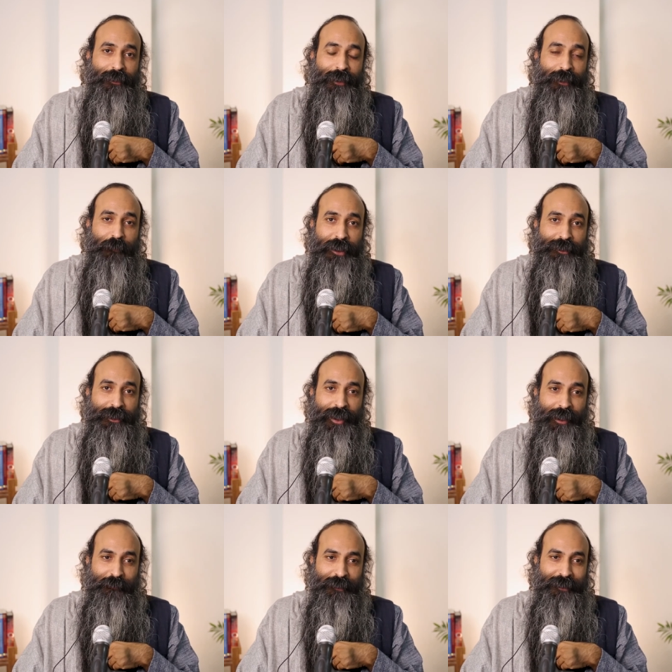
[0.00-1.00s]
that magic
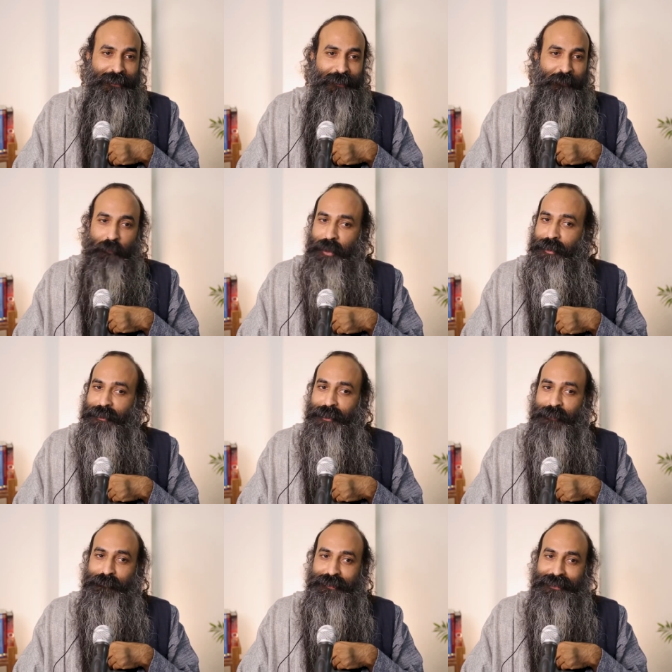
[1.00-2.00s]
happen many
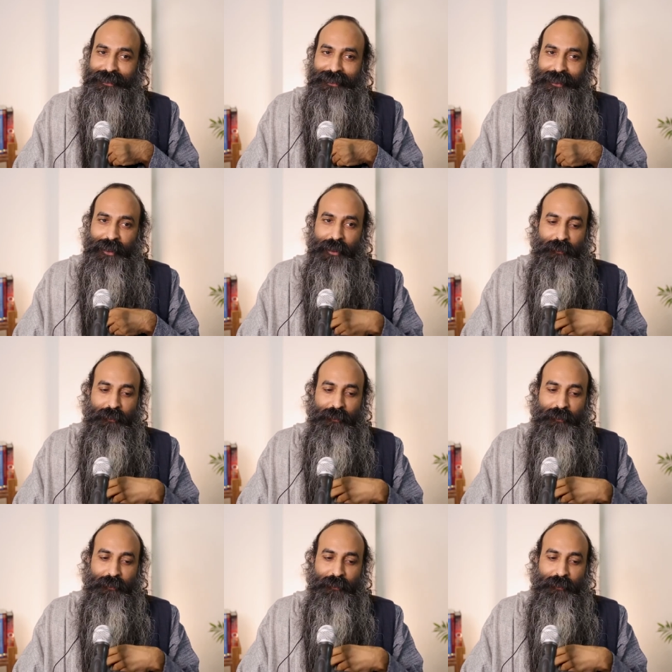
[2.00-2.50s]
times. I